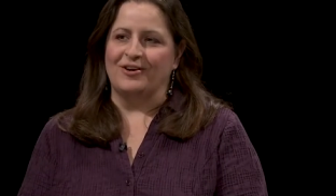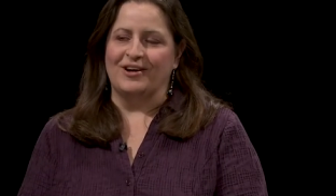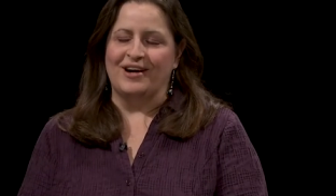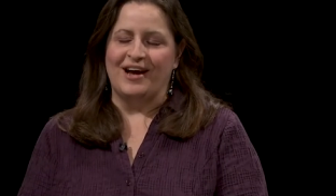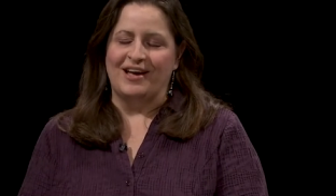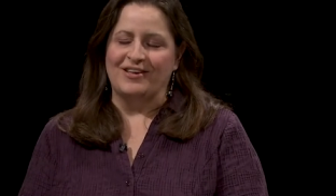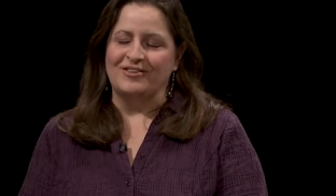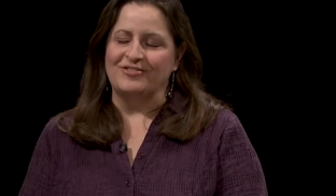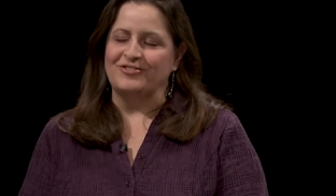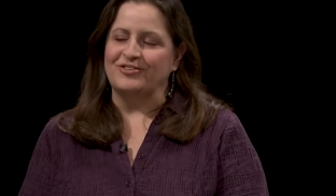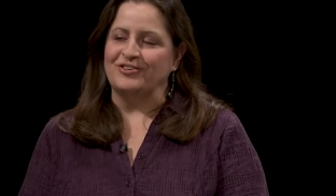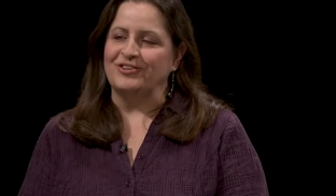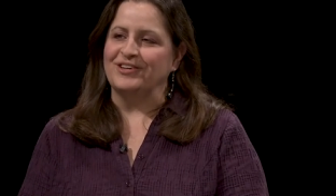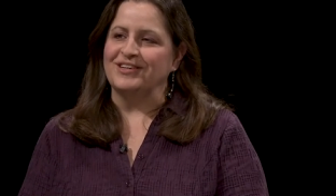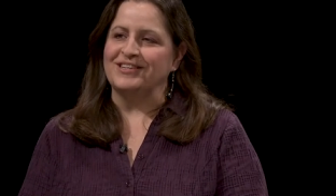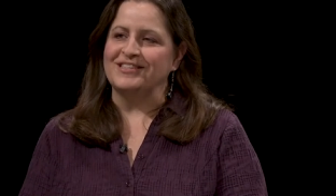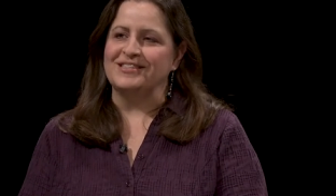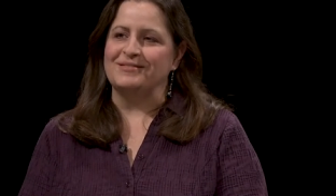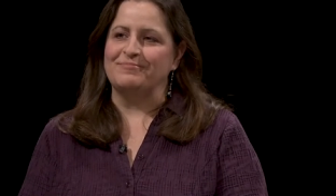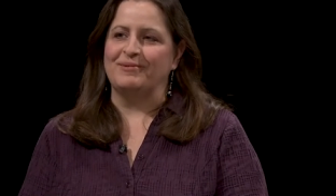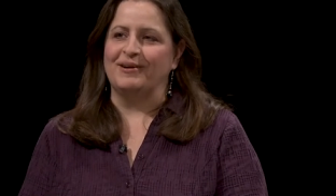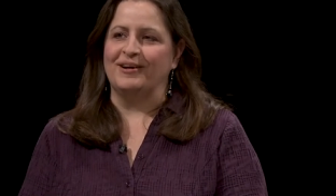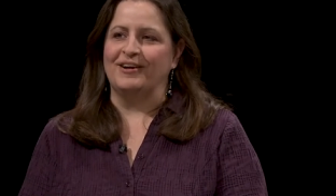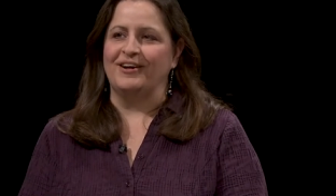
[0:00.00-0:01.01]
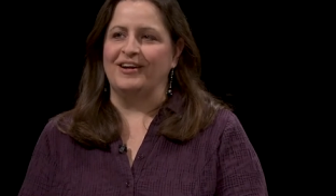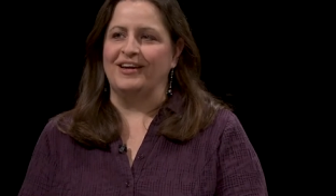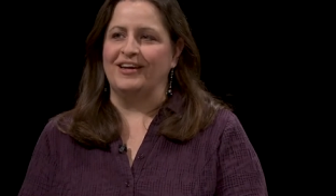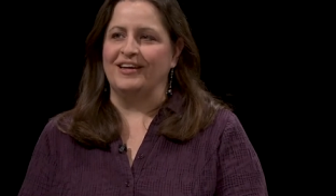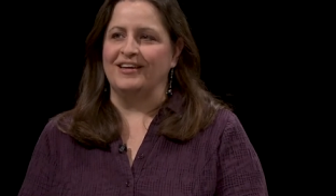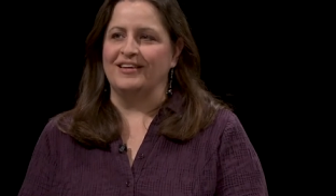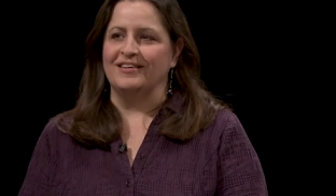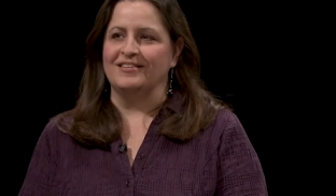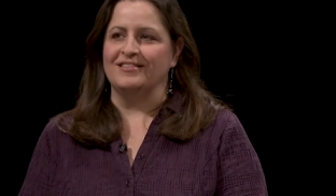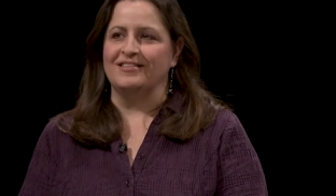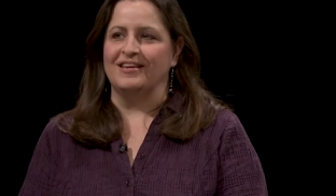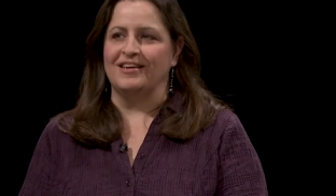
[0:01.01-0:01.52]
orchestral
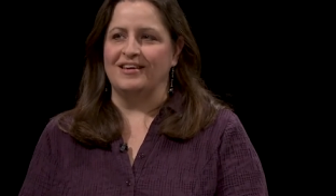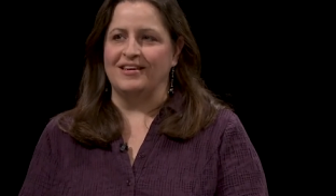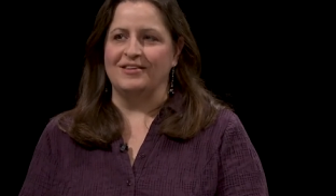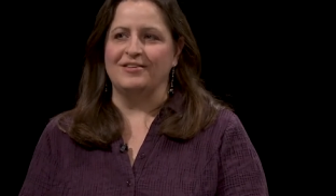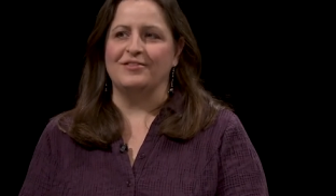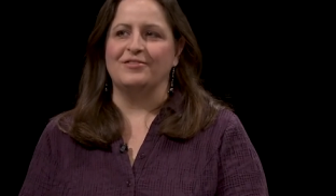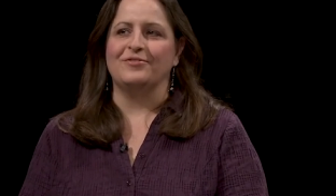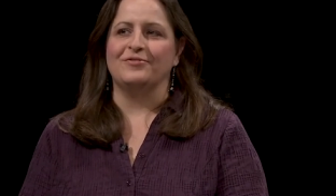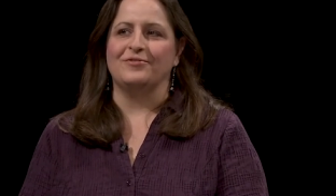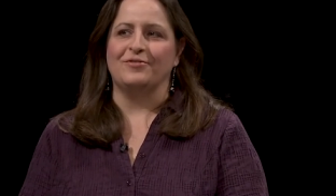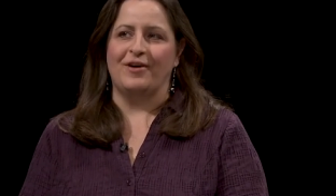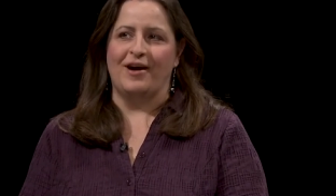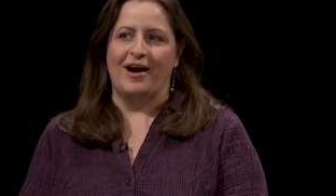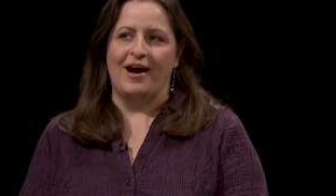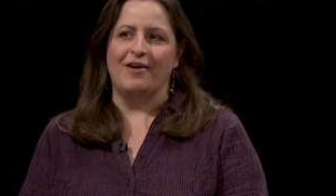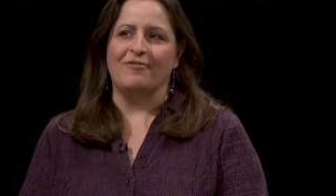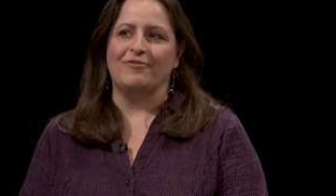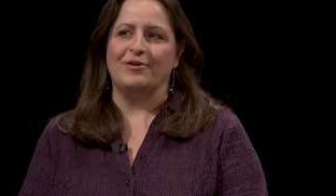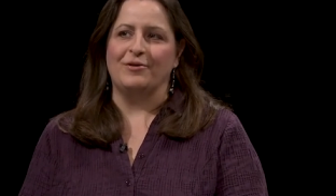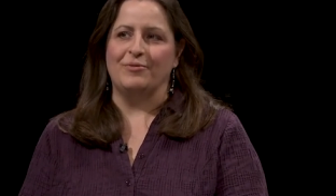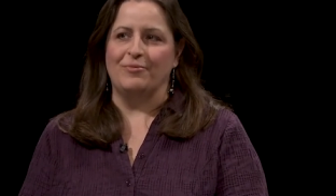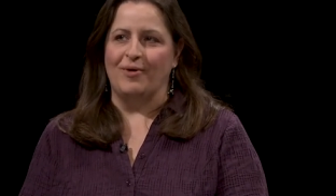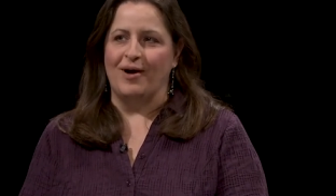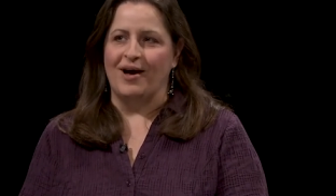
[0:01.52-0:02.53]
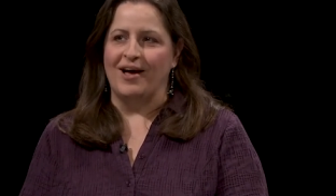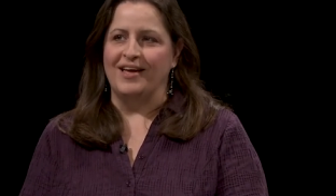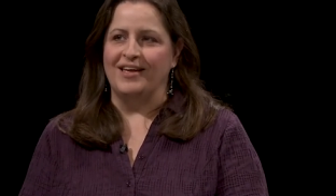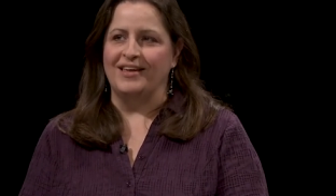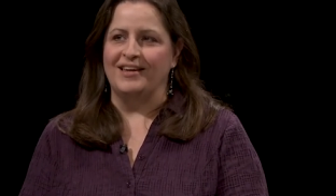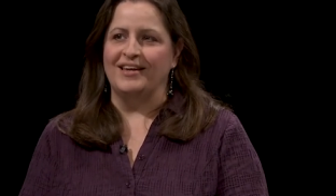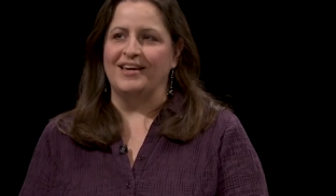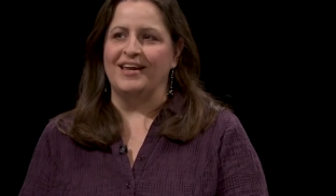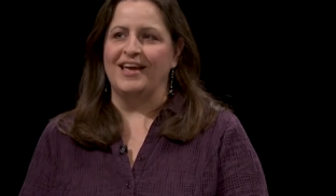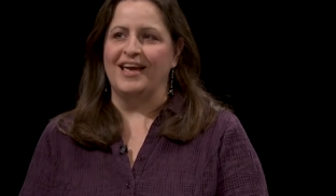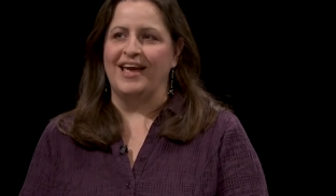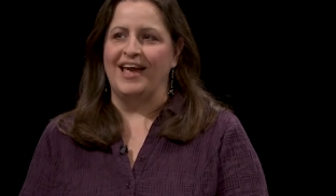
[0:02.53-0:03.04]
experience is for
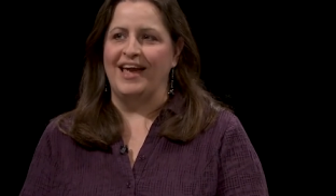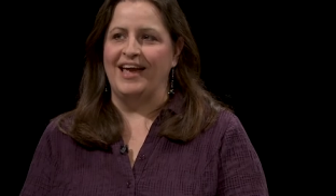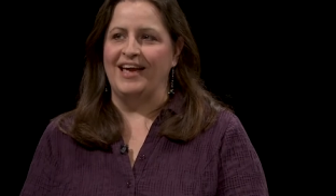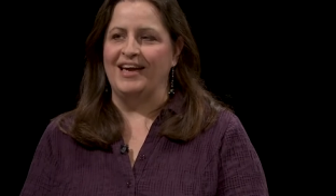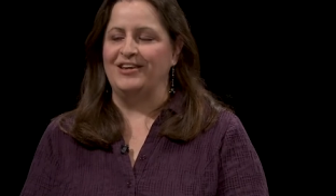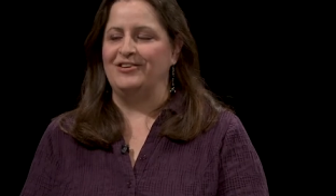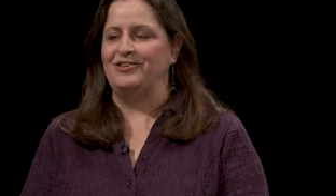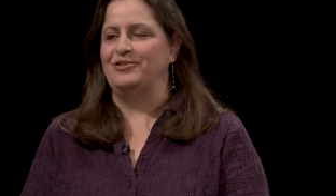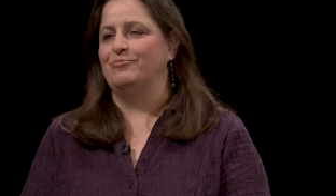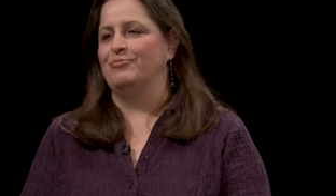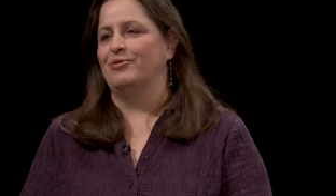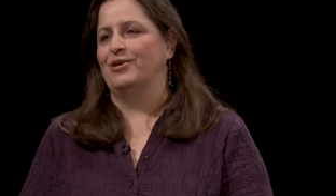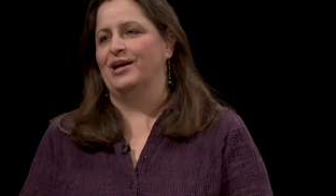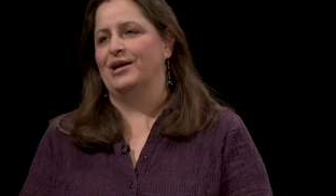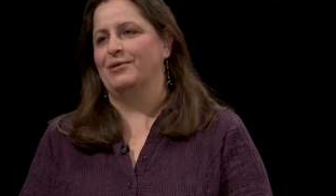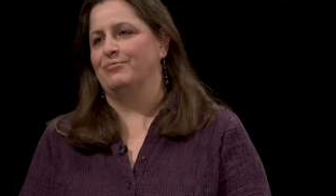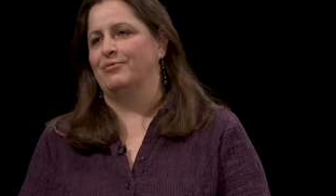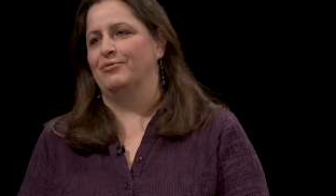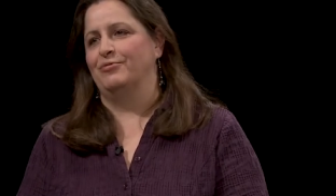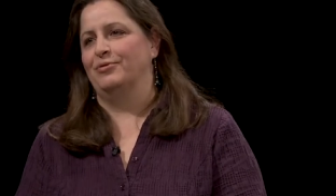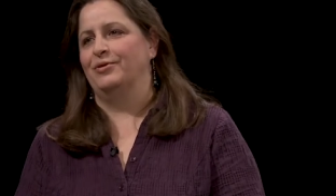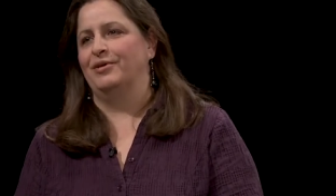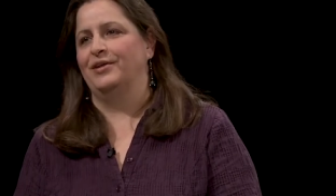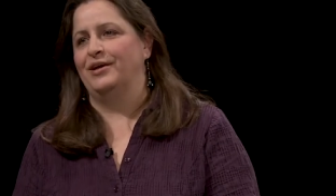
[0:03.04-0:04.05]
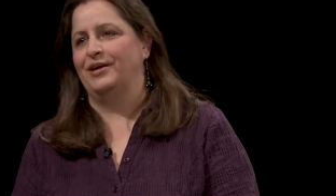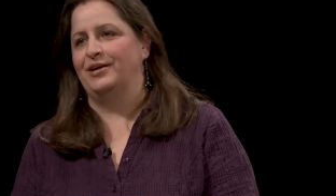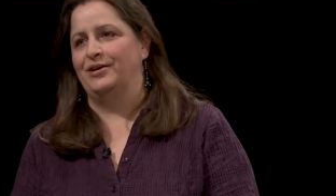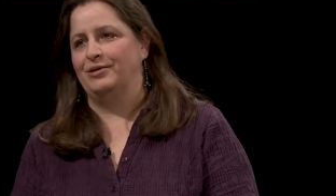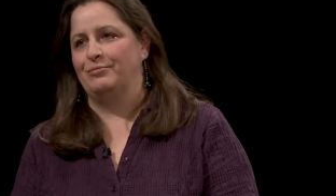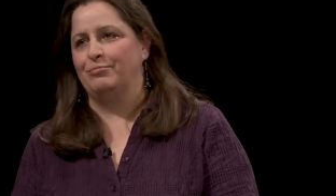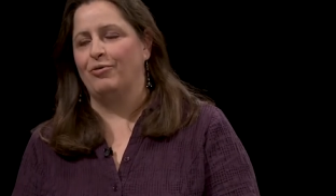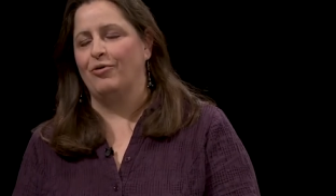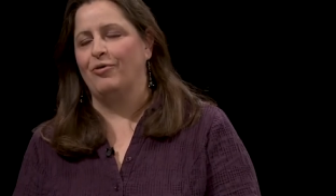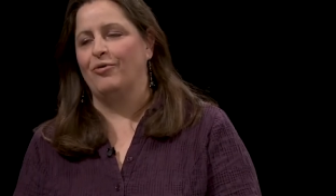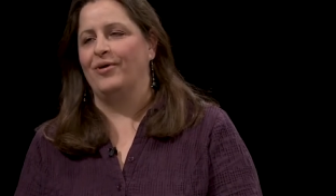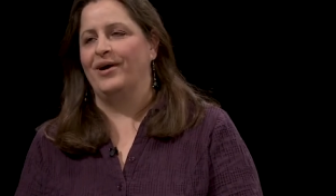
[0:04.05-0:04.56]
everyone. And you bring up a really
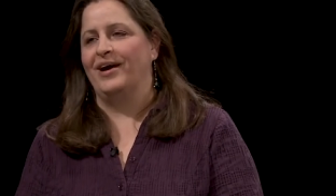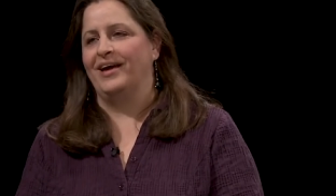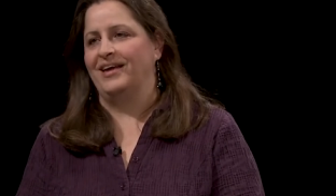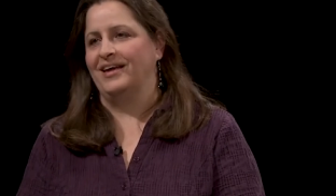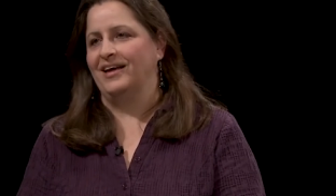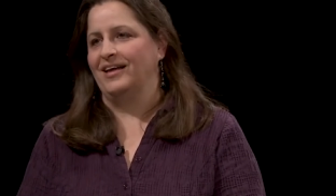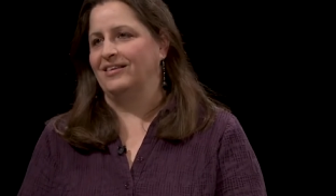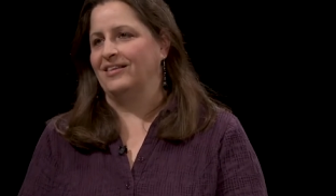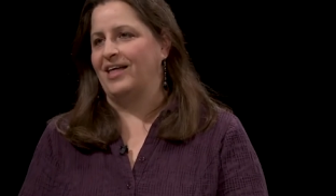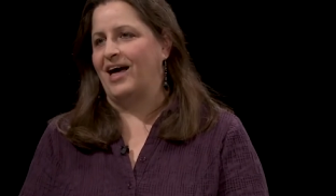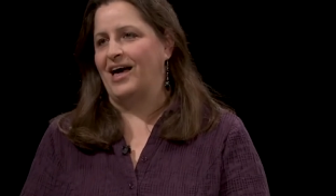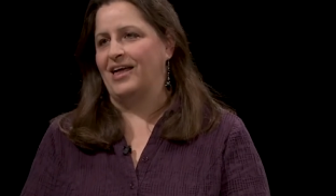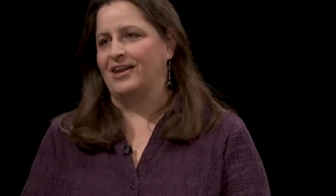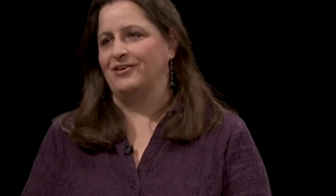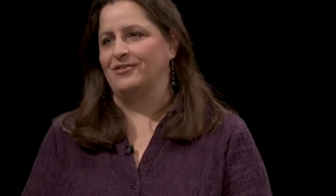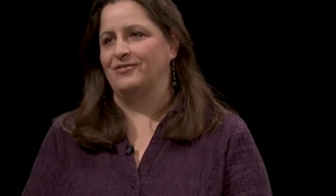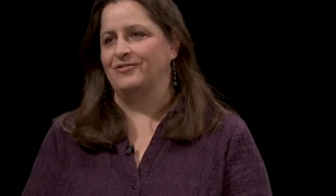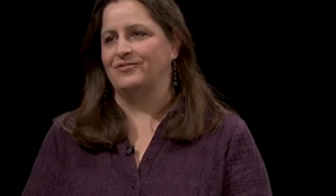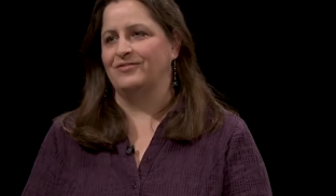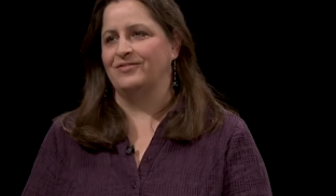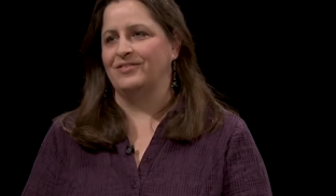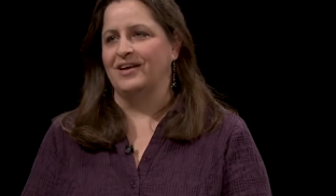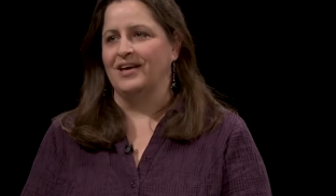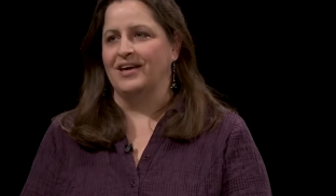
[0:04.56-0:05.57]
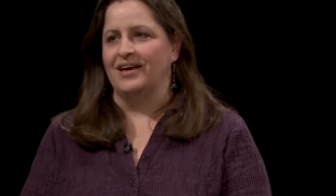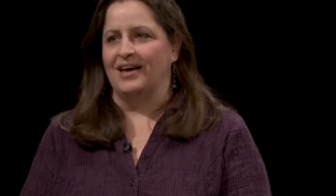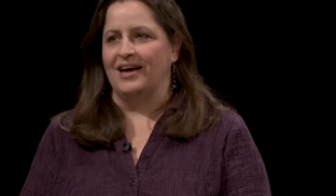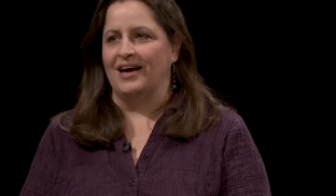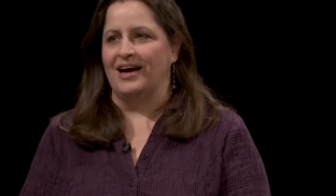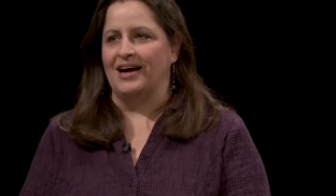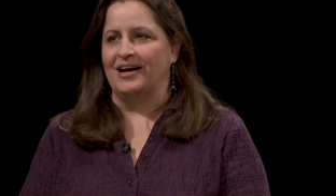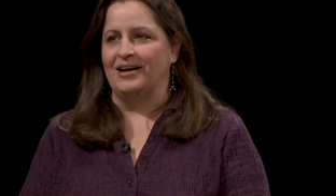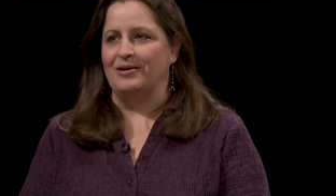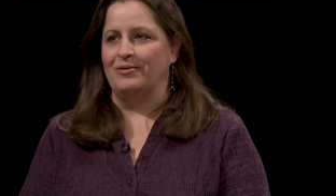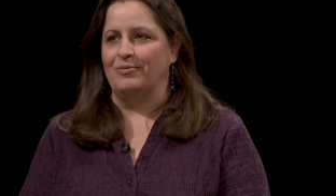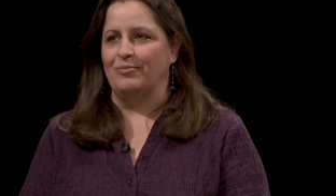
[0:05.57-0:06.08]
good point. A lot of
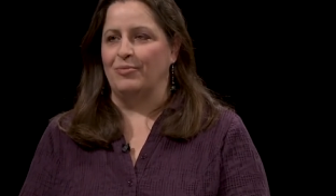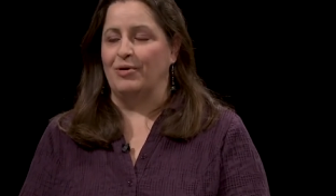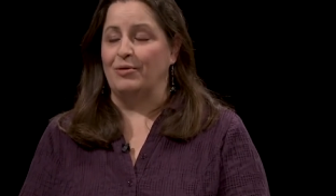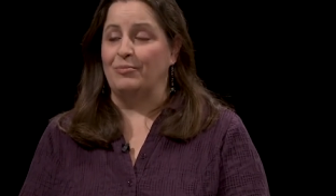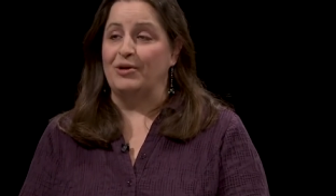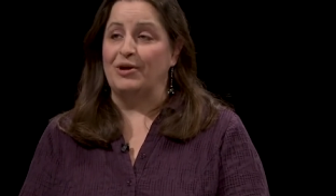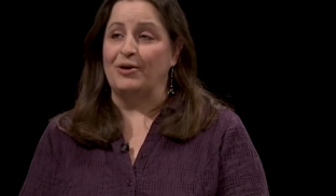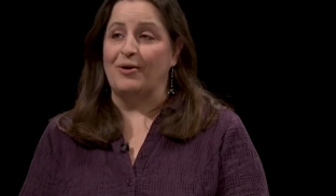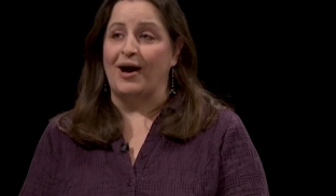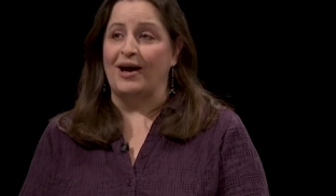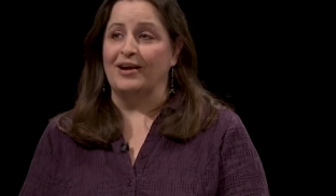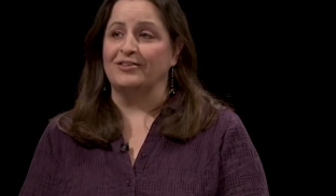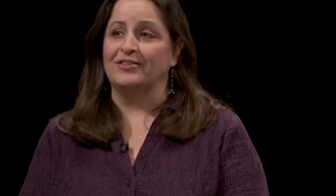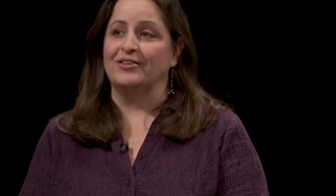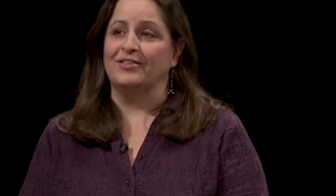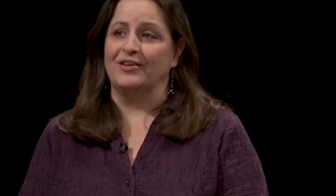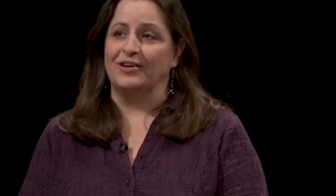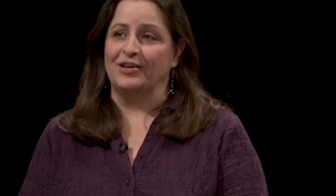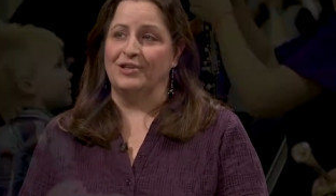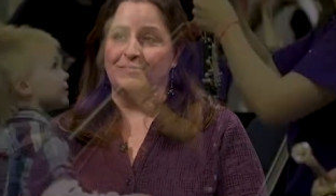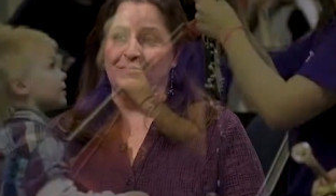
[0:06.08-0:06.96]
uh, when we go out into the